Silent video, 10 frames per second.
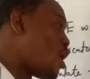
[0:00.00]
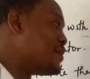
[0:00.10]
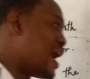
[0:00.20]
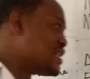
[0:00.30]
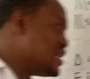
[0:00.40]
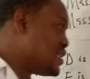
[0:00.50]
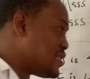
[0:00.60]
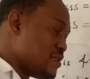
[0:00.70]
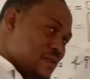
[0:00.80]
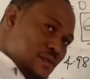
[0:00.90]
come like
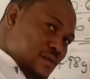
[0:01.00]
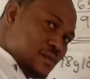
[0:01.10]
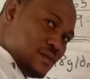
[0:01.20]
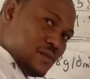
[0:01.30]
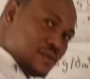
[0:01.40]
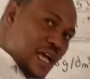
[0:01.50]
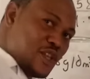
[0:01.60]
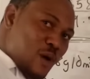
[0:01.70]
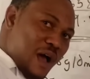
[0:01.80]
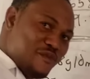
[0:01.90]
this,
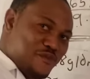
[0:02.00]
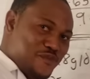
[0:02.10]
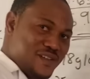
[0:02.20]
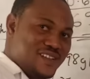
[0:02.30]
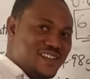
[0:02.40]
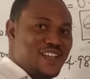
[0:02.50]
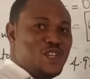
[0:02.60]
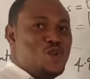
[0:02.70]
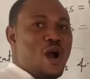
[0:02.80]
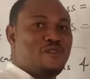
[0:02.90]
then you have
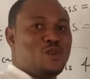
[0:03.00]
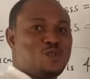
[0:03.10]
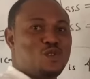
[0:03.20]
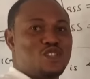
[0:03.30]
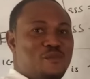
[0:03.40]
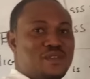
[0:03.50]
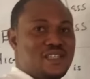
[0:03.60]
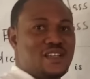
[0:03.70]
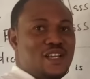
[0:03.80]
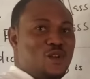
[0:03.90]
to do
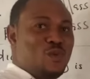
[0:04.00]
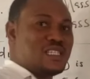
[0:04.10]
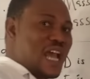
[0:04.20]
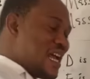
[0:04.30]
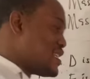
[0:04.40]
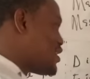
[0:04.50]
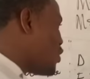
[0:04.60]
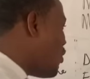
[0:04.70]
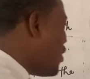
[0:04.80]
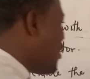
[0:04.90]
something with X. So